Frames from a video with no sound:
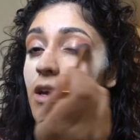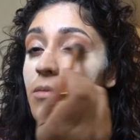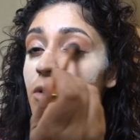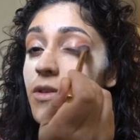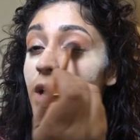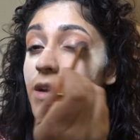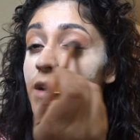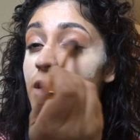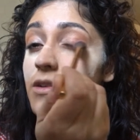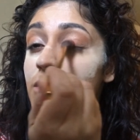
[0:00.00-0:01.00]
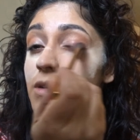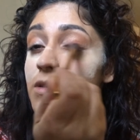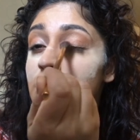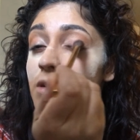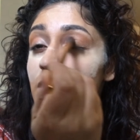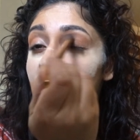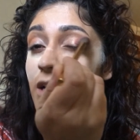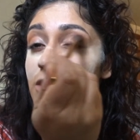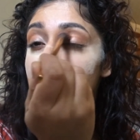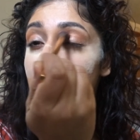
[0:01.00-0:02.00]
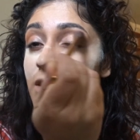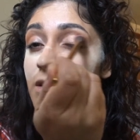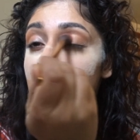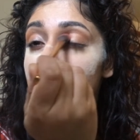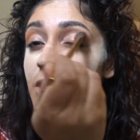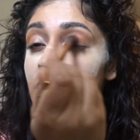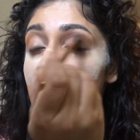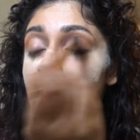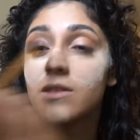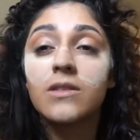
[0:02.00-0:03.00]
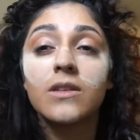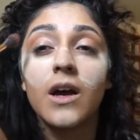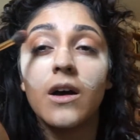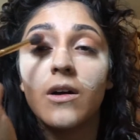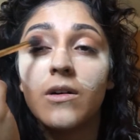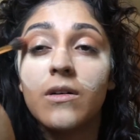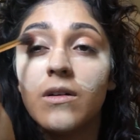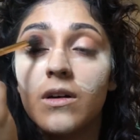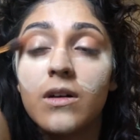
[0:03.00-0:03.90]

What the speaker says: and pull that down towards the lash line a little bit, like so.